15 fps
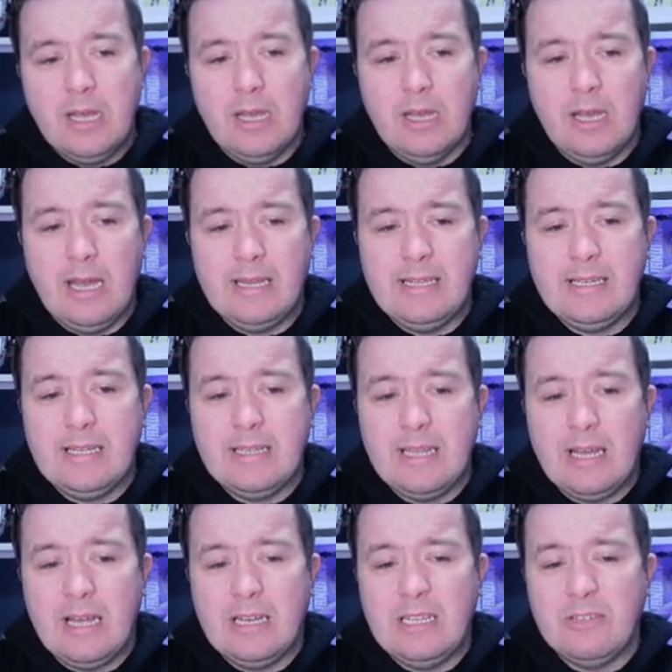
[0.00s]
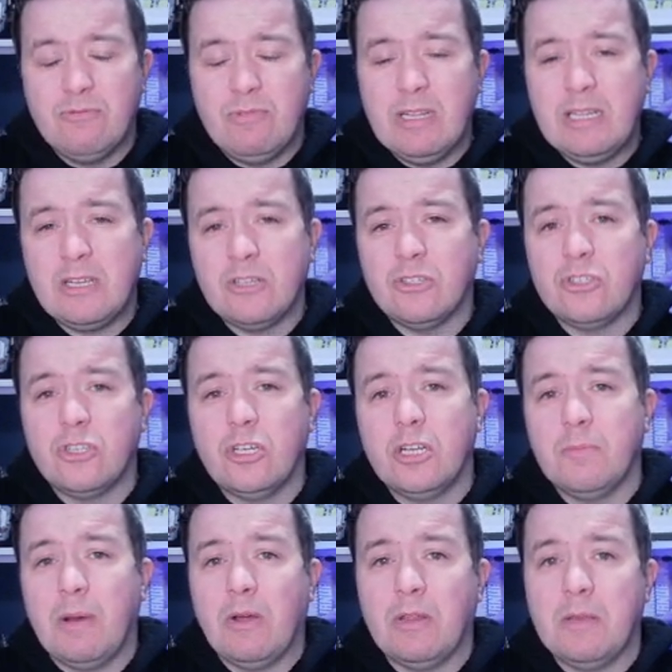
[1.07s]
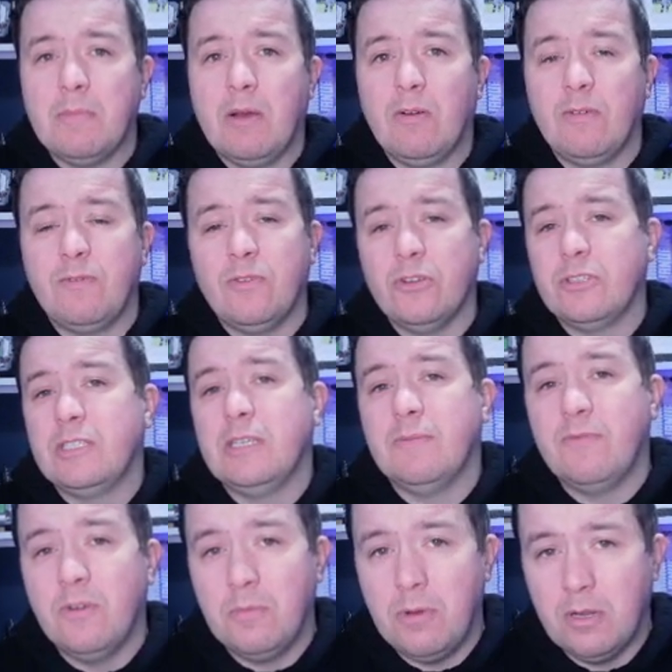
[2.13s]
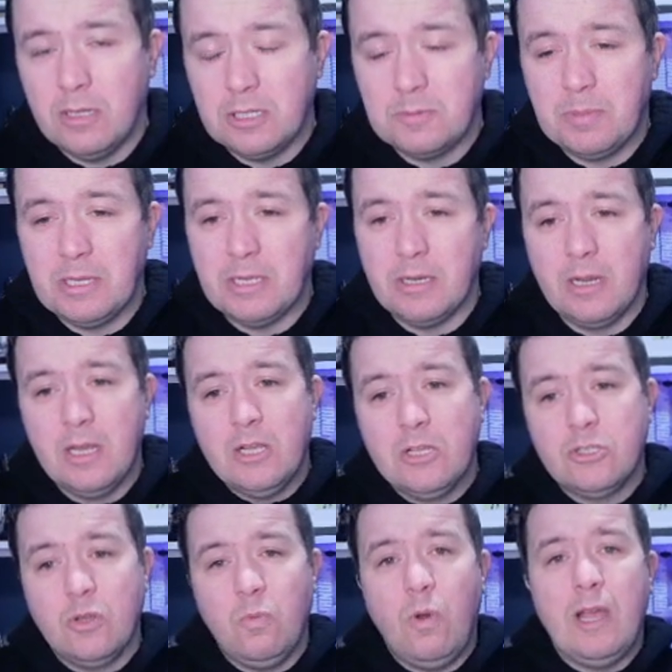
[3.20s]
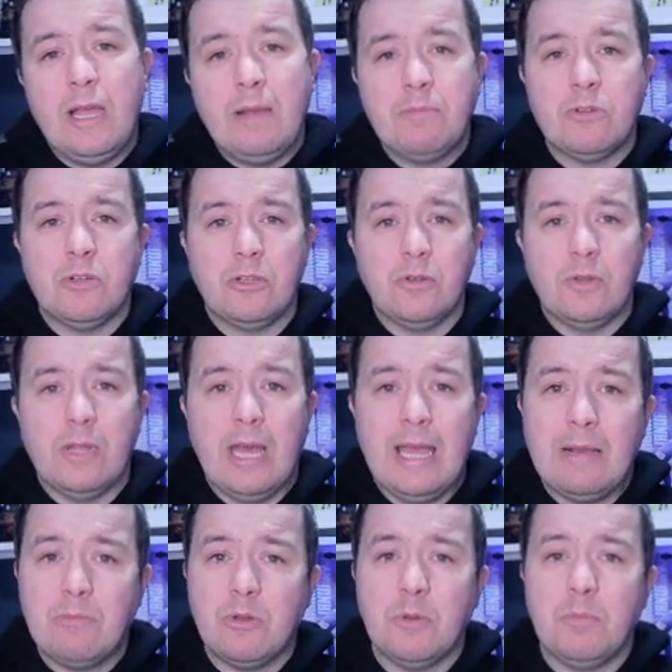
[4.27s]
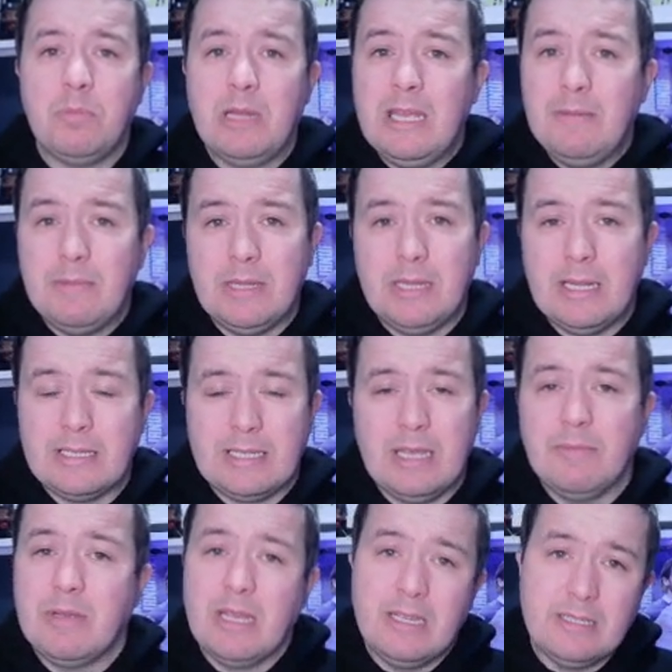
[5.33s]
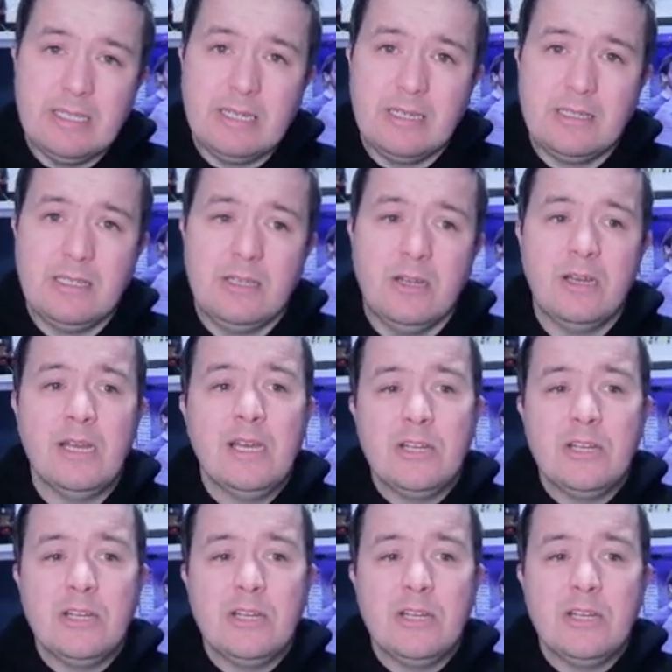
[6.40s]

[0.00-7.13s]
Uh, and, he, and he's really concerned about the amount of first team football that he's playing. So what I am going to do there, I am going to play him in the next game against Nicosia.